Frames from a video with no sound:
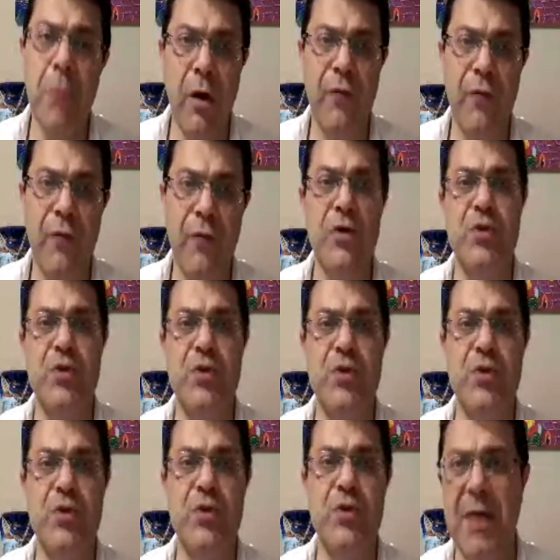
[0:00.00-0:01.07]
Of course,
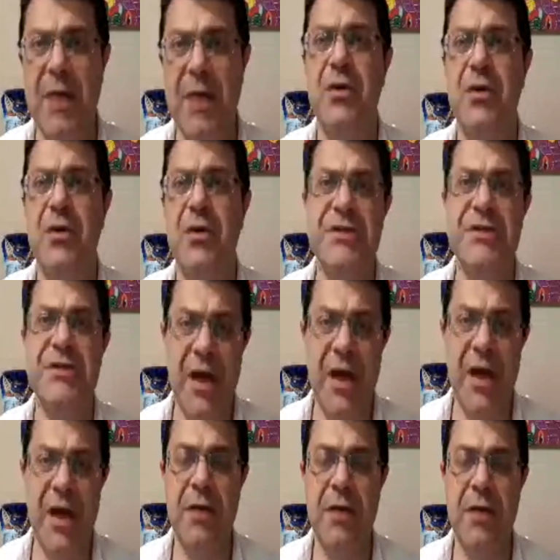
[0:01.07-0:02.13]
Western powers,
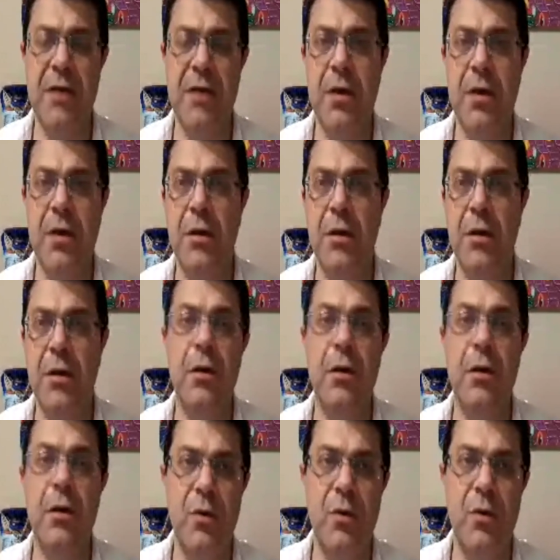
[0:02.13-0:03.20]
and
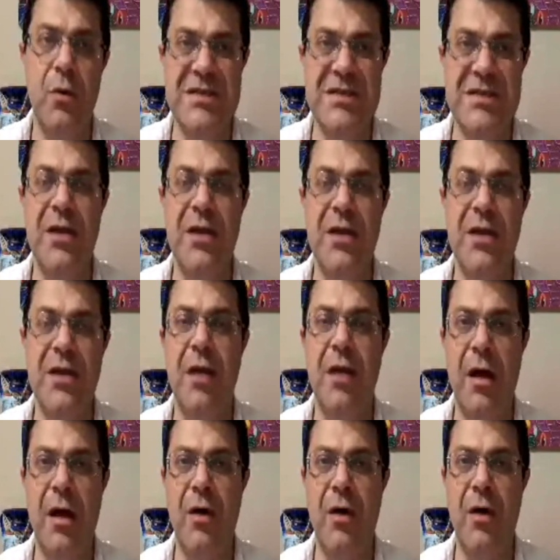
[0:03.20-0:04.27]
we see,
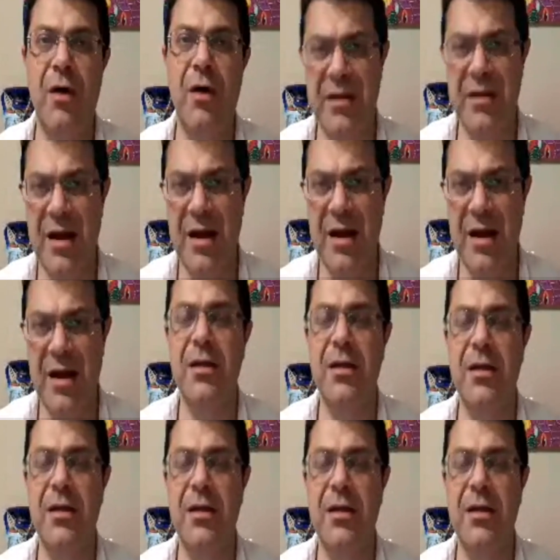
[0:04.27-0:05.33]
on the other hand,
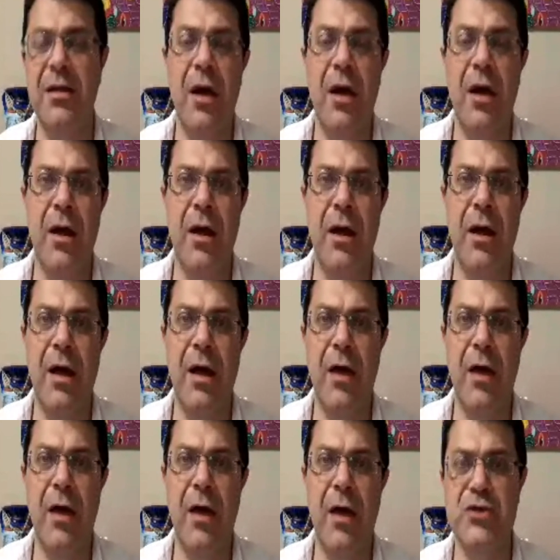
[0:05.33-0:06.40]
an
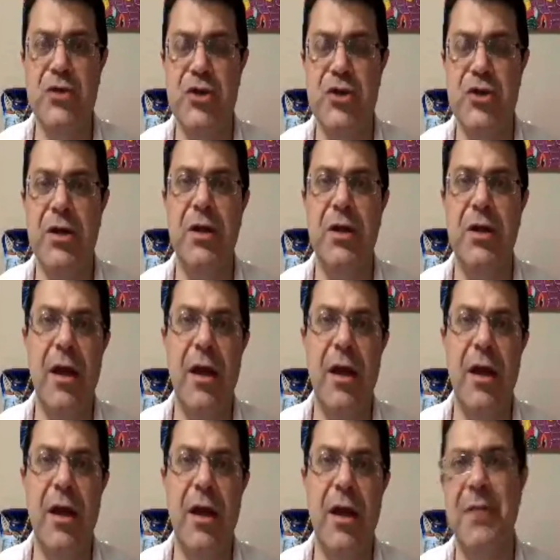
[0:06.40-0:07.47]
opposition led
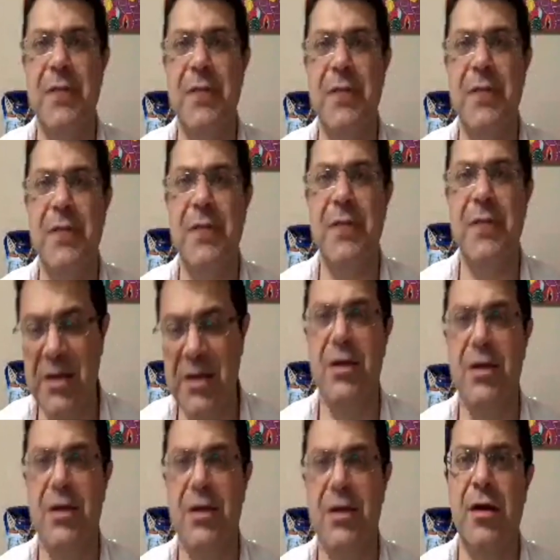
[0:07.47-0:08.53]
by Palestinian
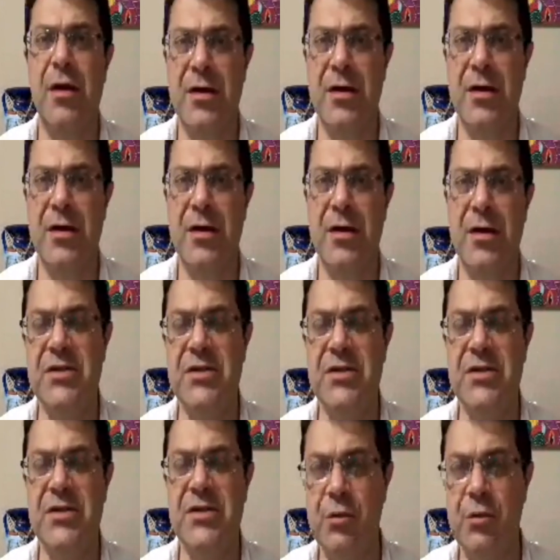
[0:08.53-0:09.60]
resistant
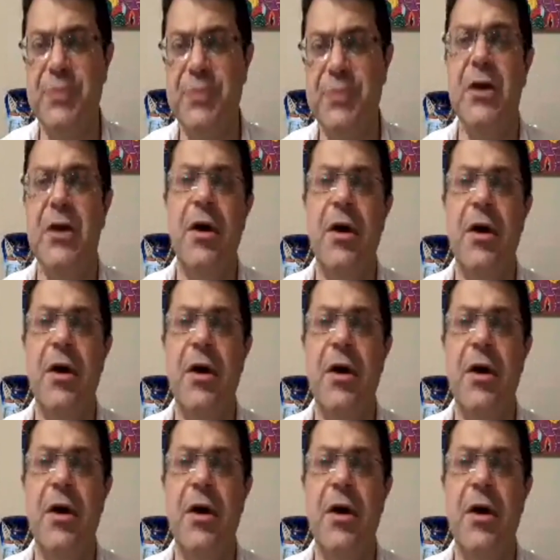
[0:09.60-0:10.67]
groups,
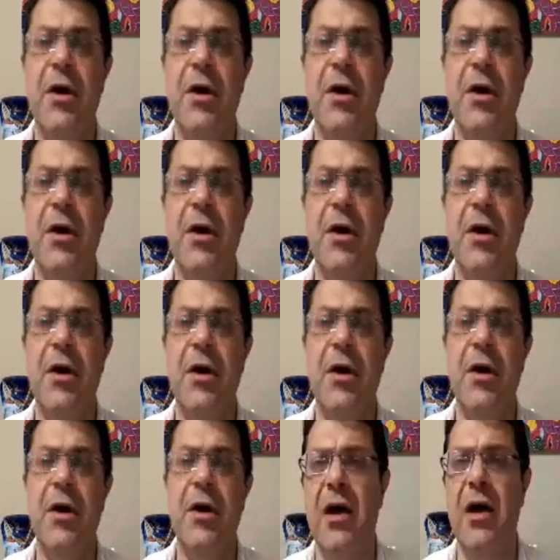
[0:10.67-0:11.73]

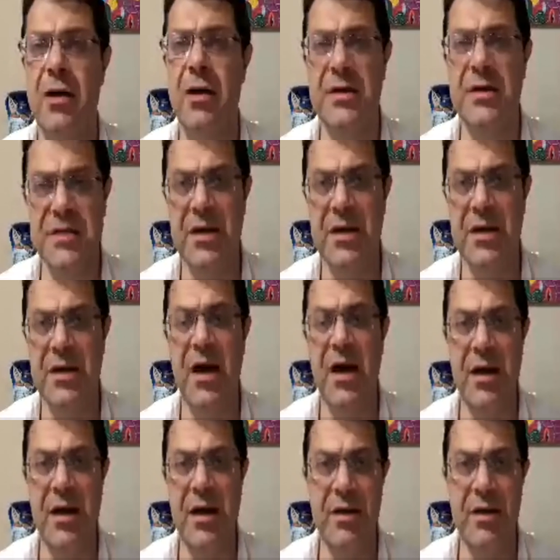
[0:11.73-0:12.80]
Hezbollah, Syria,
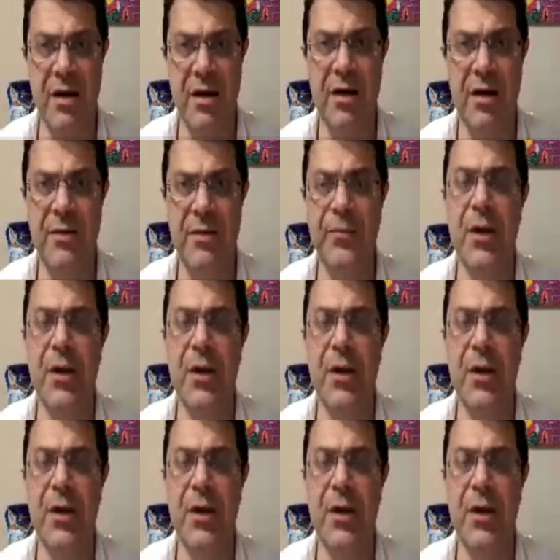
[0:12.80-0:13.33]
and Iran.